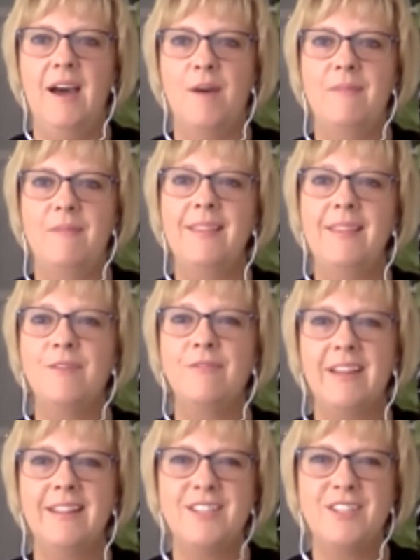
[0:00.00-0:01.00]
And then
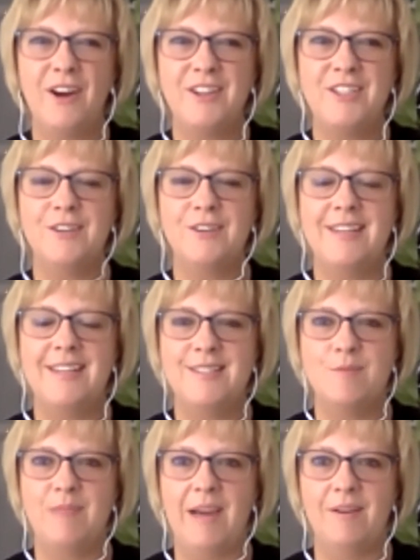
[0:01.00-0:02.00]
finally talk to your kids
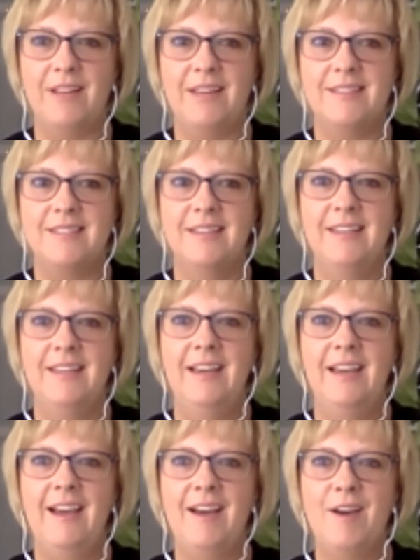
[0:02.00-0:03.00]
about
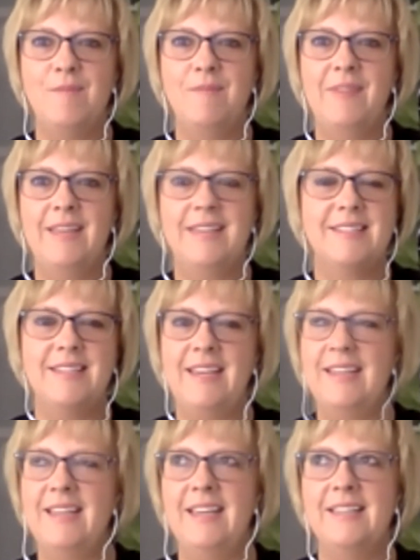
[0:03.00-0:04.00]
it.
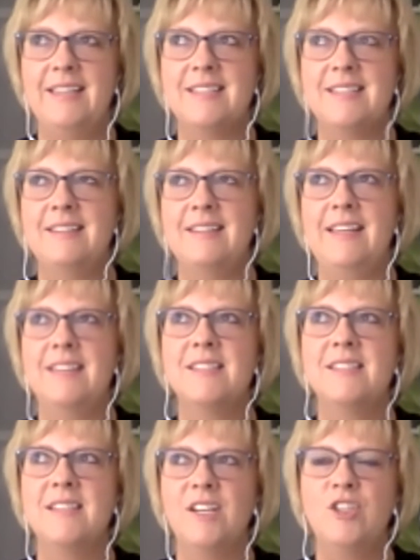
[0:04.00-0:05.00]

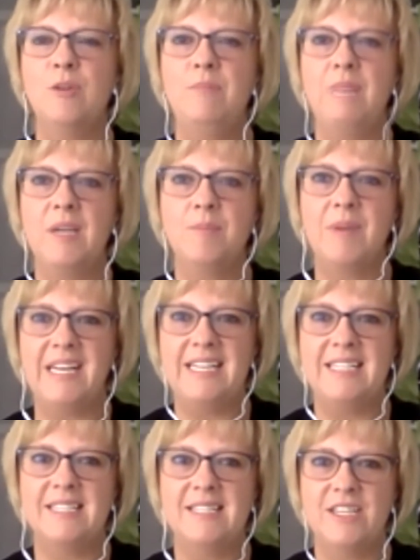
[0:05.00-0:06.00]
It's such a big
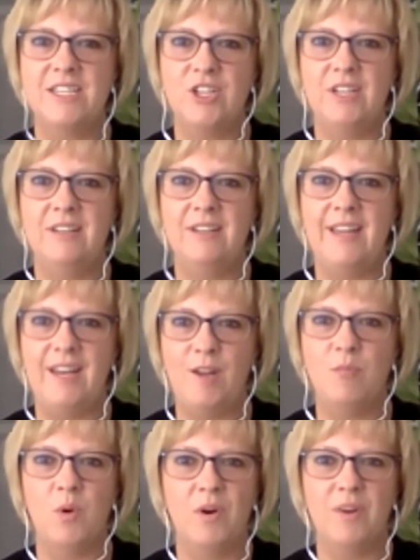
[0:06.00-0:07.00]
money decision
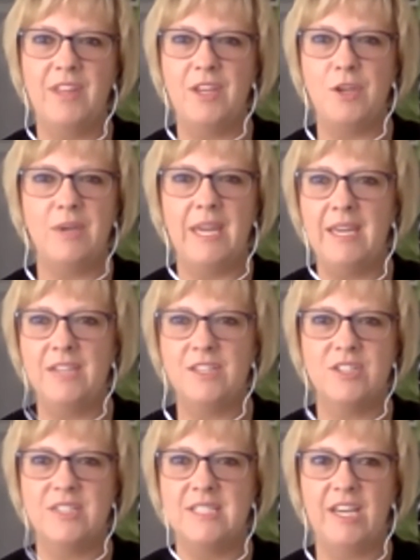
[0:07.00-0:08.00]
anymore that you can't
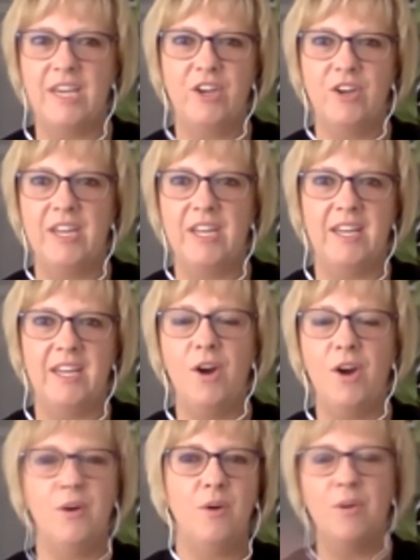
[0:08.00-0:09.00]
just tell your kid,
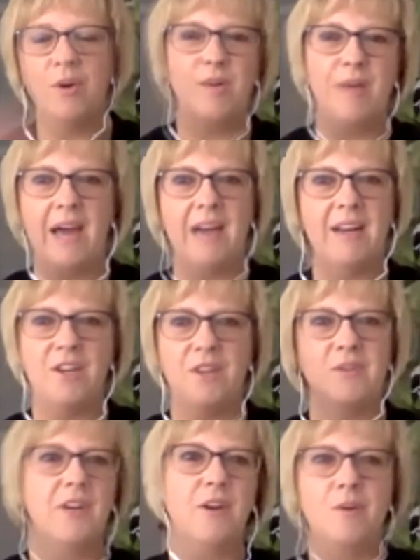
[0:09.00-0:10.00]
oh, don't worry about it, you
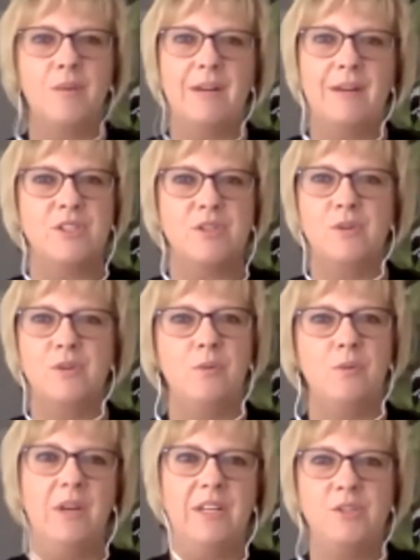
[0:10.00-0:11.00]
can go to whatever school
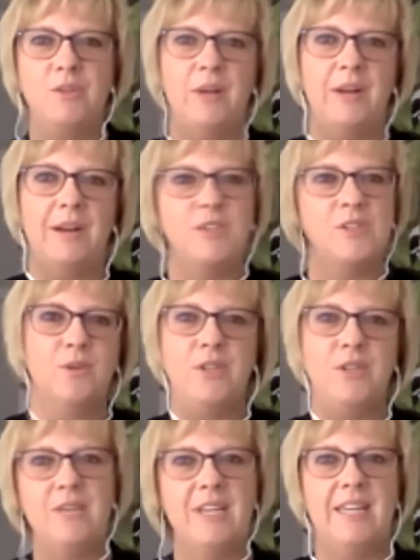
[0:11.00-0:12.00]
you want to, whatever school
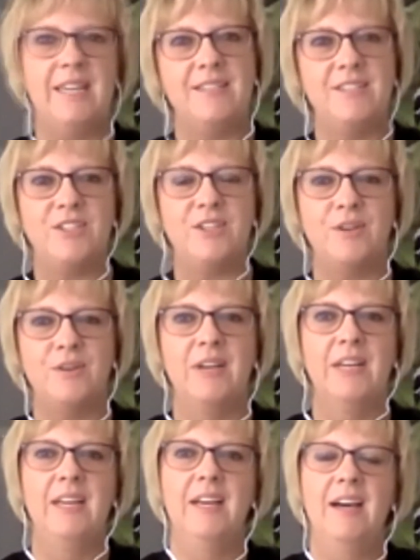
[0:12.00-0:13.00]
you can get into.